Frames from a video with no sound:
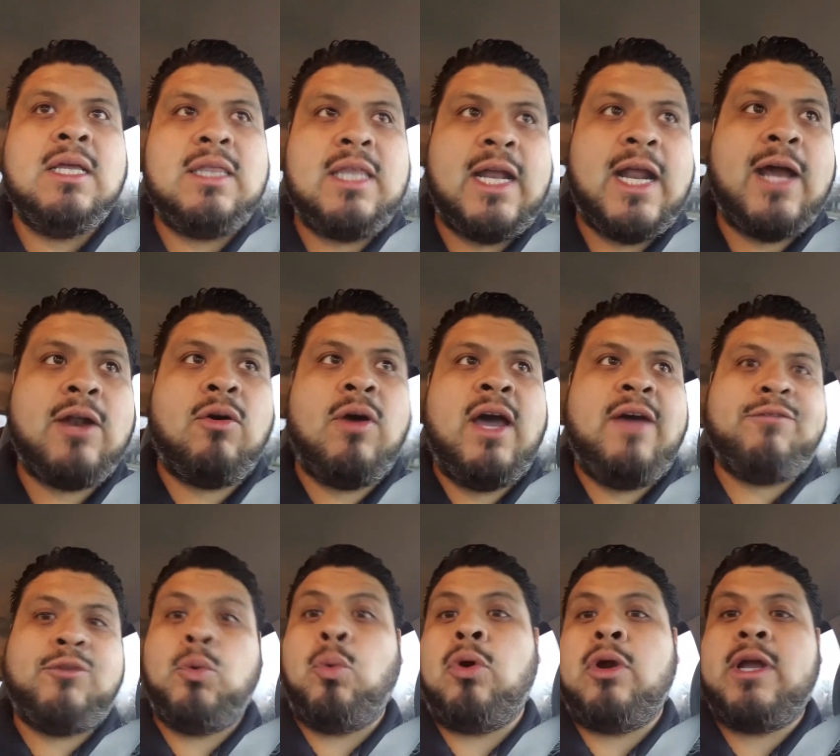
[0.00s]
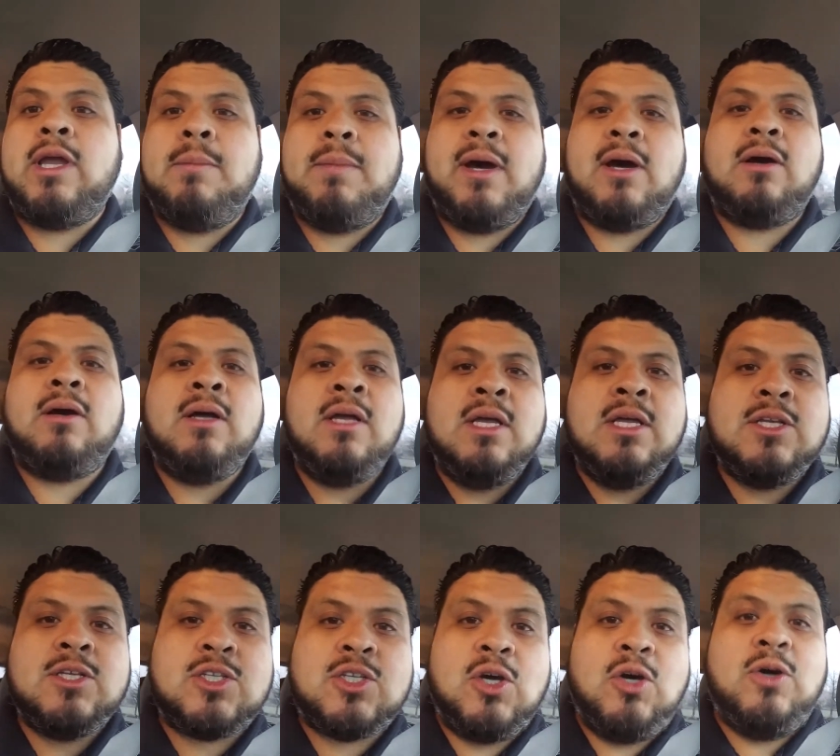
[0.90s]
that I don't have to worry about.
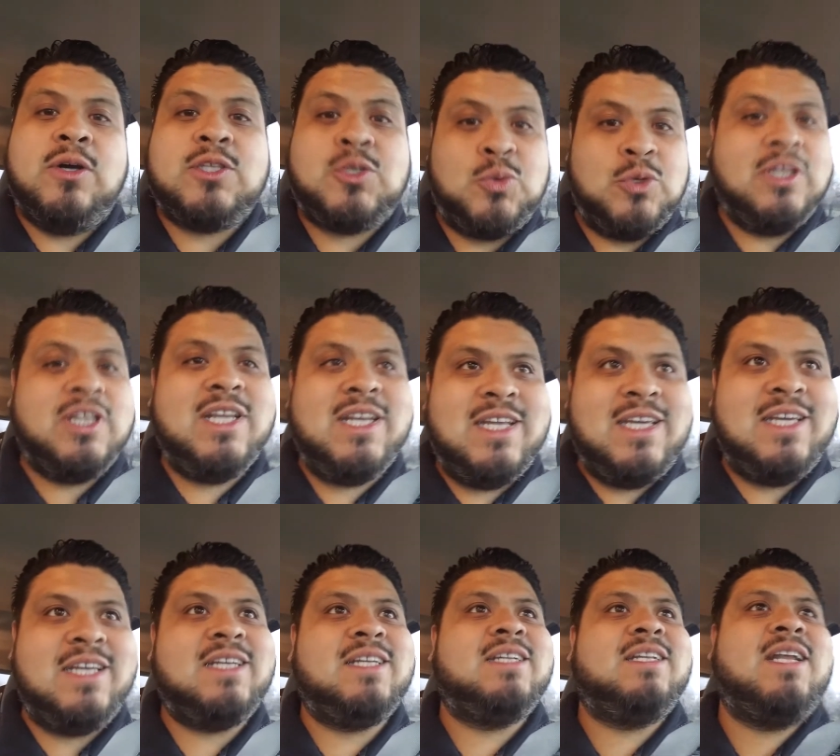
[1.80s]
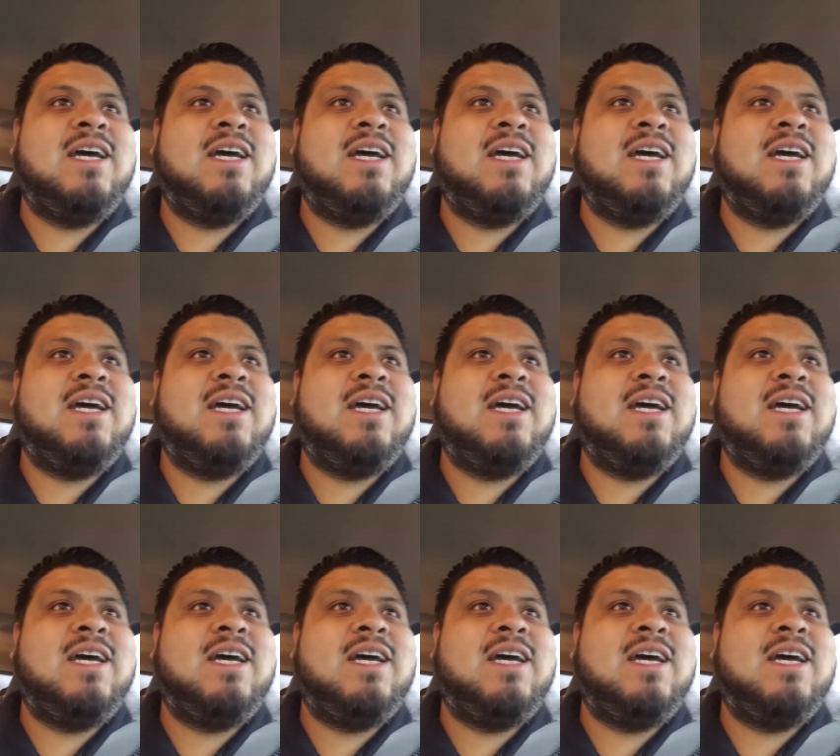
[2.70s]
So it's really neat.